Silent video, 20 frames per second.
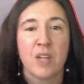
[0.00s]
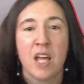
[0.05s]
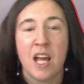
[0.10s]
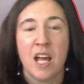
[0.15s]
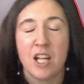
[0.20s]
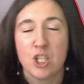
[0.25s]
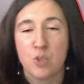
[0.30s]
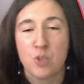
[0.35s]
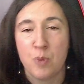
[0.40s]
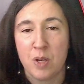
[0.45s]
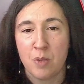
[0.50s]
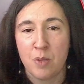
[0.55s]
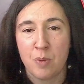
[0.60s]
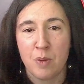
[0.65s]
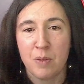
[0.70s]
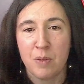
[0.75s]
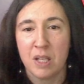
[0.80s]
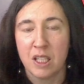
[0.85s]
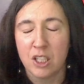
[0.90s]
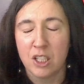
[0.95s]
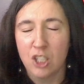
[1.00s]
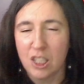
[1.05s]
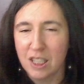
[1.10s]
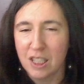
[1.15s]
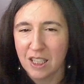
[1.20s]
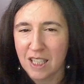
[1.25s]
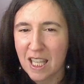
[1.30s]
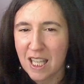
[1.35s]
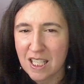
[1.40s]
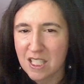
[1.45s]
and spend maybe a
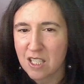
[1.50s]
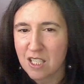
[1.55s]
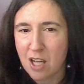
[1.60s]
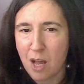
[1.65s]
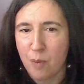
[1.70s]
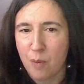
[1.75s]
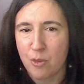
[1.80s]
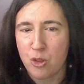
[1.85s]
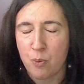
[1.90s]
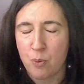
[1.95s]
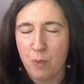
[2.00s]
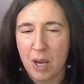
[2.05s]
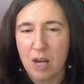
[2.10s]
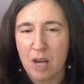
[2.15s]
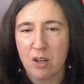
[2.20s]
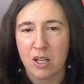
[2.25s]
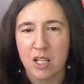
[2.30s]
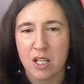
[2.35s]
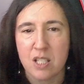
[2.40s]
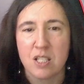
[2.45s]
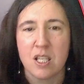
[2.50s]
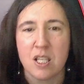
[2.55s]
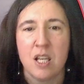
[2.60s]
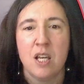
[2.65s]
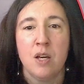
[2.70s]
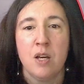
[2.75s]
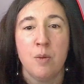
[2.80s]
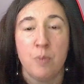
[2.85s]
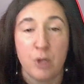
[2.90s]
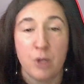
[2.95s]
little less time with the parents
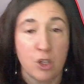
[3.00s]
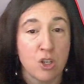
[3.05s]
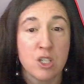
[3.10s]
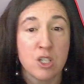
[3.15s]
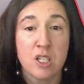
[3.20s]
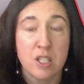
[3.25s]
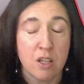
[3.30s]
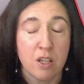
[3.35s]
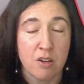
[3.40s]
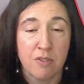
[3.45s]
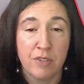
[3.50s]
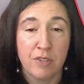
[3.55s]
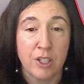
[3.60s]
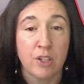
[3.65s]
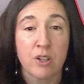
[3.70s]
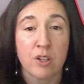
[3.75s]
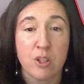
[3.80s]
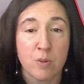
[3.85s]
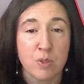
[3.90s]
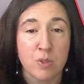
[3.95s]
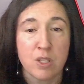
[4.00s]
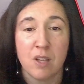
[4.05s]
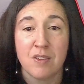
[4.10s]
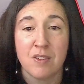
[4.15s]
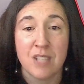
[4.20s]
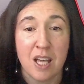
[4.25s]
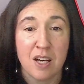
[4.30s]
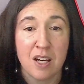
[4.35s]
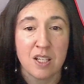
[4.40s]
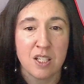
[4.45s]
because they're figuring
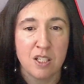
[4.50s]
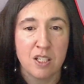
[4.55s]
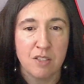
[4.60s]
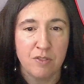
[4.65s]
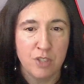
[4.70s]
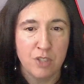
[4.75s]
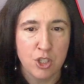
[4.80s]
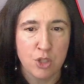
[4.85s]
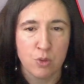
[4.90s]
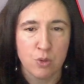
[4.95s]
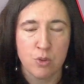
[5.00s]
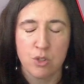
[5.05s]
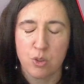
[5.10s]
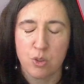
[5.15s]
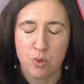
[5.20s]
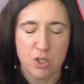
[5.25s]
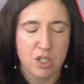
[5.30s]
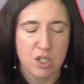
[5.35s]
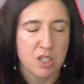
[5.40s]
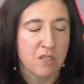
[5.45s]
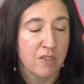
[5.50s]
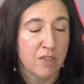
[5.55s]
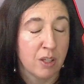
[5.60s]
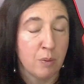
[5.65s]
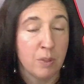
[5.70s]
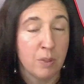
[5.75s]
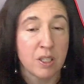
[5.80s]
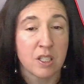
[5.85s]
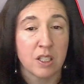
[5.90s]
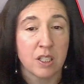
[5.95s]
themselves out as individuals, which is
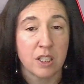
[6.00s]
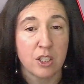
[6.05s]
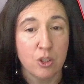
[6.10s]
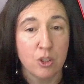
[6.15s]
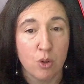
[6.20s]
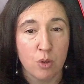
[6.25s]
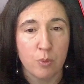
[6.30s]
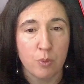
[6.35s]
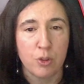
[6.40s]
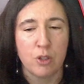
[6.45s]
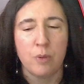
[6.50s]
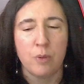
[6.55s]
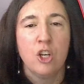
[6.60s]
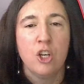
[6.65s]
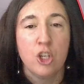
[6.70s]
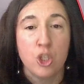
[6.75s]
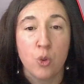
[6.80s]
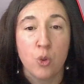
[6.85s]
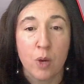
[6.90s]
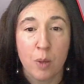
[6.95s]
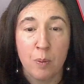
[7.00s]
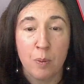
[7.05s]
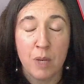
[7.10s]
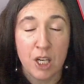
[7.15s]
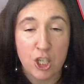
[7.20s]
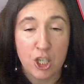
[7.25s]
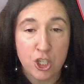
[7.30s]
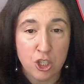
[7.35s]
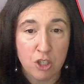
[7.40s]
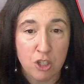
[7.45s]
developmentally normal, you want to
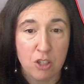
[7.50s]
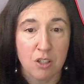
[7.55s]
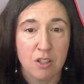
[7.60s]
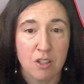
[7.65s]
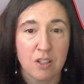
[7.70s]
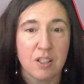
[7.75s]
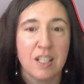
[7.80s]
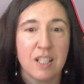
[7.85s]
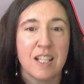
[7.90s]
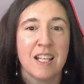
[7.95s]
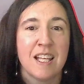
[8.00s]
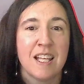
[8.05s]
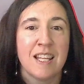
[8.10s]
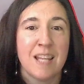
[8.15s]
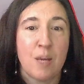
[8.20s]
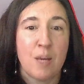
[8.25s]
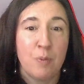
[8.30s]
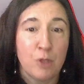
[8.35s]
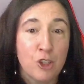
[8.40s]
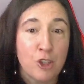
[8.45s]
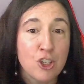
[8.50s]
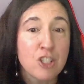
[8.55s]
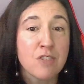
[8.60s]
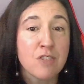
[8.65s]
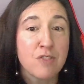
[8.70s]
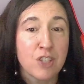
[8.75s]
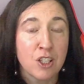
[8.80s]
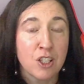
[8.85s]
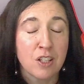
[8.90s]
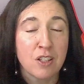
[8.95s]
make sure that because
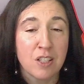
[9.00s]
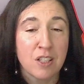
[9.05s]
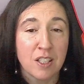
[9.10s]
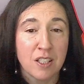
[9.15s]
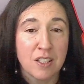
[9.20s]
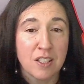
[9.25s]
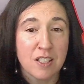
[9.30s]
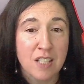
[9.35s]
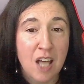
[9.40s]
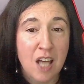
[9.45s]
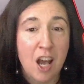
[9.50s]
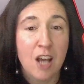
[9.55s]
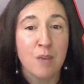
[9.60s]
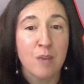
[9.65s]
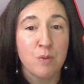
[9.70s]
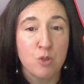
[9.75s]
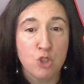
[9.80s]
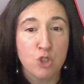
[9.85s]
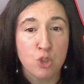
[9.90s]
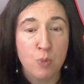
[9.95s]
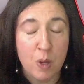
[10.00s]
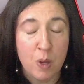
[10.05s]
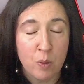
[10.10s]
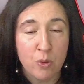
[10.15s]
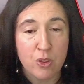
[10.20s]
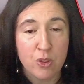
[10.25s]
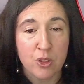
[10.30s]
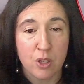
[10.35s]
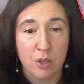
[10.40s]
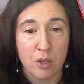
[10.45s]
of the time you spend
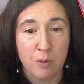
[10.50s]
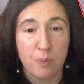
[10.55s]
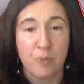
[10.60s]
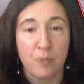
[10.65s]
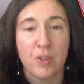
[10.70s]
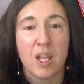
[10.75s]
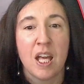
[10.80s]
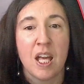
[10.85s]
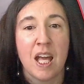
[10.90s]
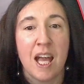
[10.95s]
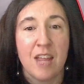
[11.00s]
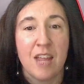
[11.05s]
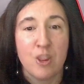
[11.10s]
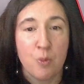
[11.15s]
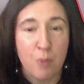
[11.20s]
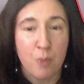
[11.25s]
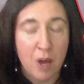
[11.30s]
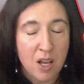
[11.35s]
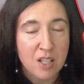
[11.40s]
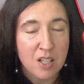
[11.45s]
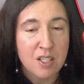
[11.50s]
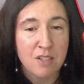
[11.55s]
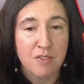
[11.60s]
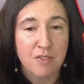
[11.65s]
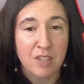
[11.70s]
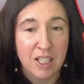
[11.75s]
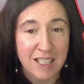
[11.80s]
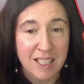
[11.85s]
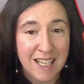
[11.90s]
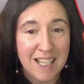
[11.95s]
with them and the
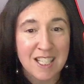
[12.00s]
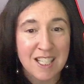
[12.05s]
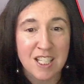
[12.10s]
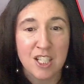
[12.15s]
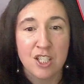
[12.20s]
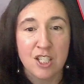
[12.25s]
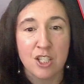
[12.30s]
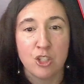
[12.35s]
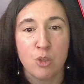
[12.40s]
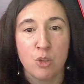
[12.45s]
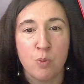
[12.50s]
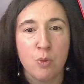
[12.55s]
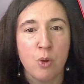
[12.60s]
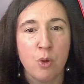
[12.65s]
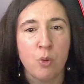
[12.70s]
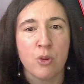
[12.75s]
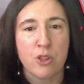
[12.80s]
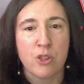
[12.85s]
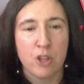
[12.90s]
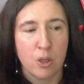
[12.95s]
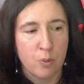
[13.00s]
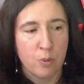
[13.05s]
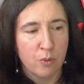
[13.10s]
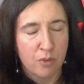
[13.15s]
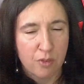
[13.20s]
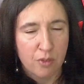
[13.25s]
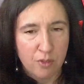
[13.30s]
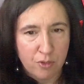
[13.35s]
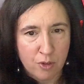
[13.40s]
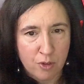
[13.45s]
positive connections that you built with them
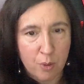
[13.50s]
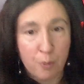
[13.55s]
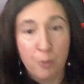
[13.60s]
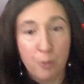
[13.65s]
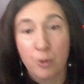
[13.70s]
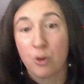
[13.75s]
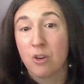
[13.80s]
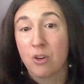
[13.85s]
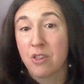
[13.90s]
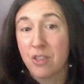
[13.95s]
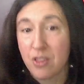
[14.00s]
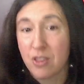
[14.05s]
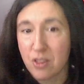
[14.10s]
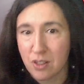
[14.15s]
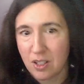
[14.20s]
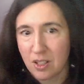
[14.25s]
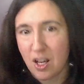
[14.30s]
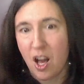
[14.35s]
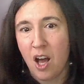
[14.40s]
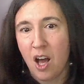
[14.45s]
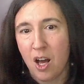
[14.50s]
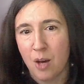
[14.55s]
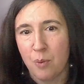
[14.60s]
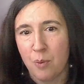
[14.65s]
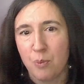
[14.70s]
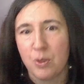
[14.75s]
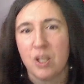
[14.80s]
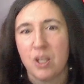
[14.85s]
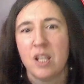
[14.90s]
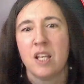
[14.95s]
from birth up,